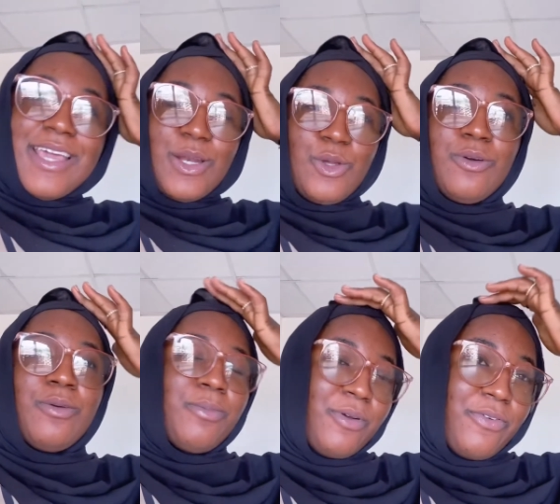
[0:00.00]
no
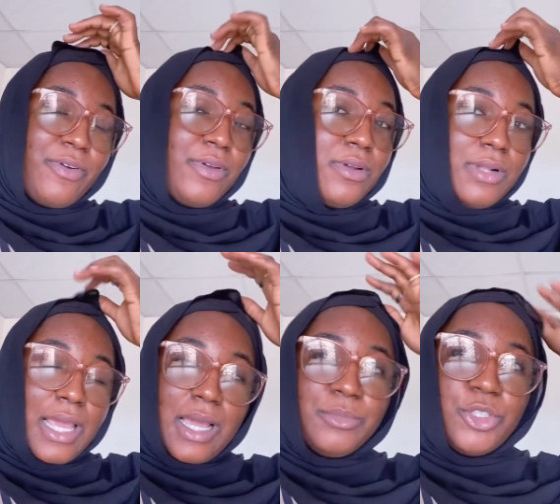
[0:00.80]
but for real
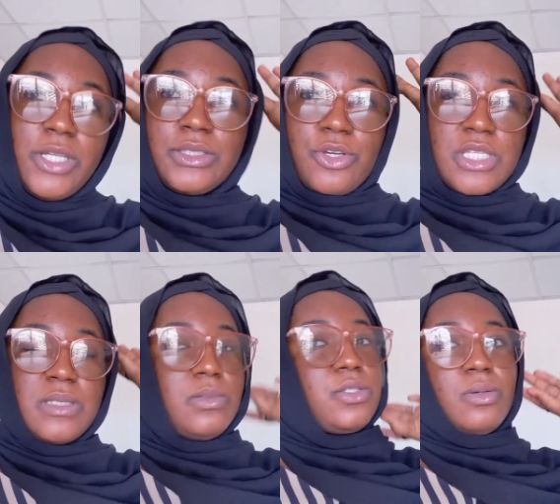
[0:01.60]
like i'm sure it's going to
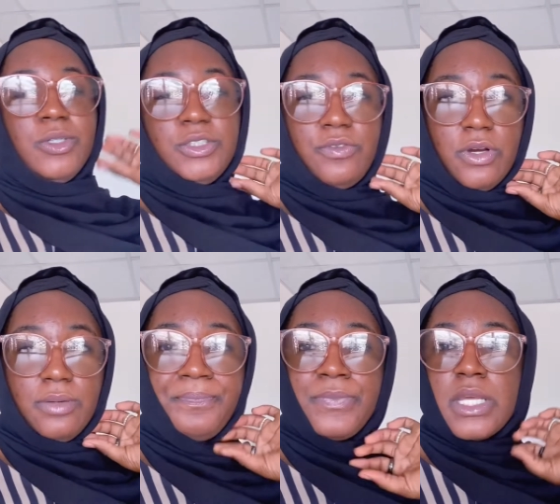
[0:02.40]
be so much
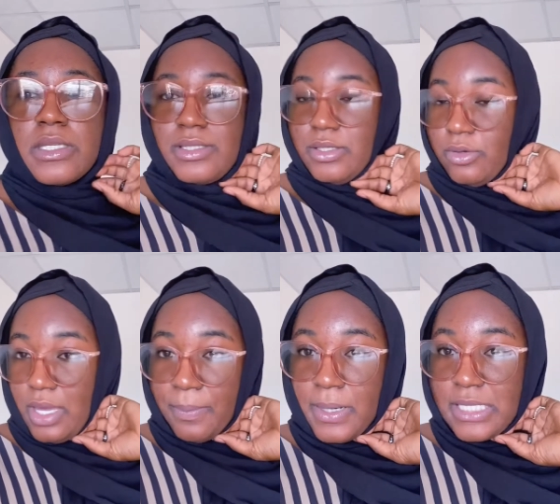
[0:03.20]
fun so
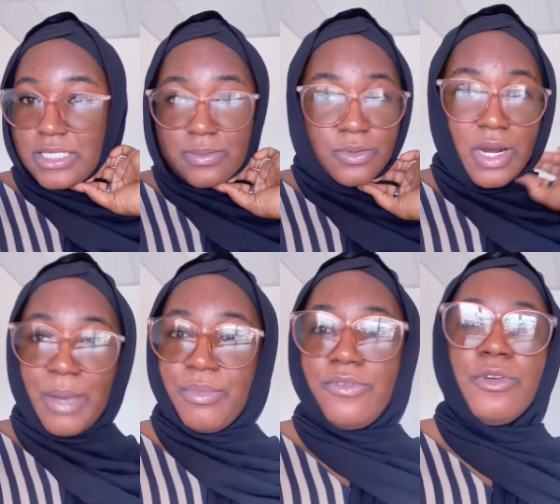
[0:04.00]
yeah please
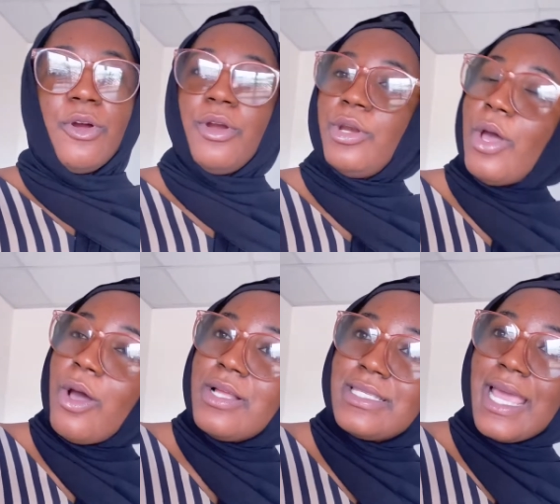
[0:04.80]
subscribe if you're
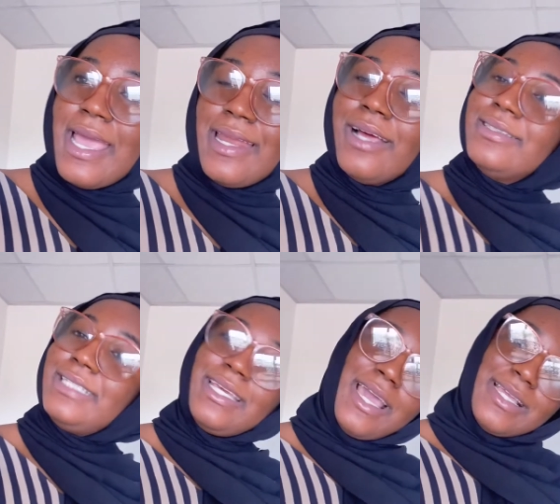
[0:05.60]
not and i'll see
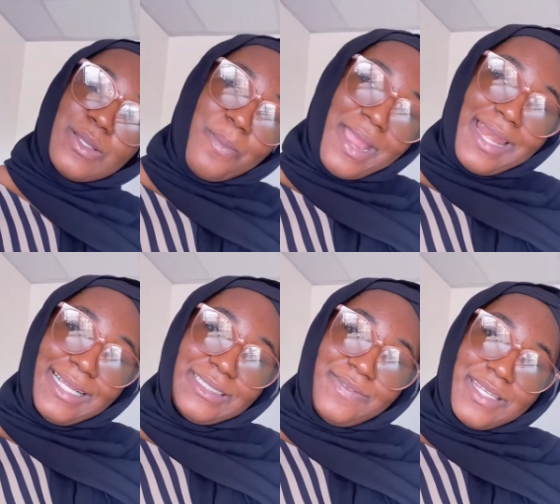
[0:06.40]
you guys in my
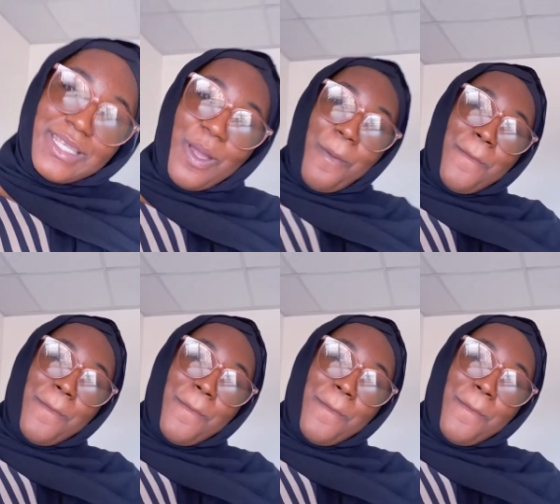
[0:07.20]
next video